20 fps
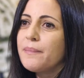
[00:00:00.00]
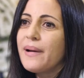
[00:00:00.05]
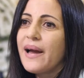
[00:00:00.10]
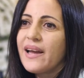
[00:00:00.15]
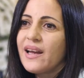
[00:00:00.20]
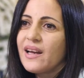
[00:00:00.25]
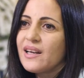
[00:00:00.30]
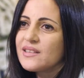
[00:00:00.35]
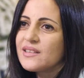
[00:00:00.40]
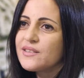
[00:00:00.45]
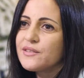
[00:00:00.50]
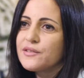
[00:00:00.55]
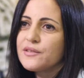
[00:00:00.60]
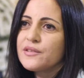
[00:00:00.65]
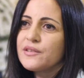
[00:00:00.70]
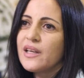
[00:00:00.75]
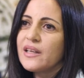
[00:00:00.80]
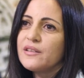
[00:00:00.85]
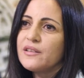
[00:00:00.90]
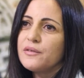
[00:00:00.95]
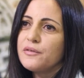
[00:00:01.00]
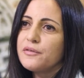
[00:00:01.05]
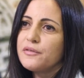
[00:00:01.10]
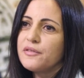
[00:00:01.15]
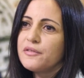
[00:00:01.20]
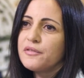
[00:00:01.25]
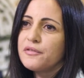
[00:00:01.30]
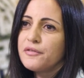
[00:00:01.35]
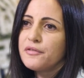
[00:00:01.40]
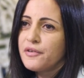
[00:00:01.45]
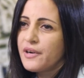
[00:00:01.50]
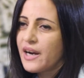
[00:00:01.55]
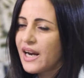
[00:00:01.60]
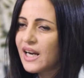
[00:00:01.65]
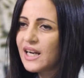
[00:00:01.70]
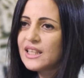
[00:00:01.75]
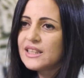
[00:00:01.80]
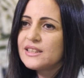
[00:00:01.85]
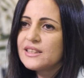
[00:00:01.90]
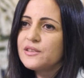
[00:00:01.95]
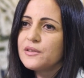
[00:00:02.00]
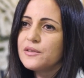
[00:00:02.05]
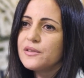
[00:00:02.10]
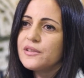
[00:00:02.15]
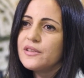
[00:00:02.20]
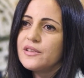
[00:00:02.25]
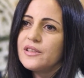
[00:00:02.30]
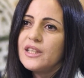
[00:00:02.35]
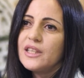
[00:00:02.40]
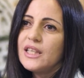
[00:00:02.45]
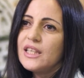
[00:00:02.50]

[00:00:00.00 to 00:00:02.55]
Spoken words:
bias, not race or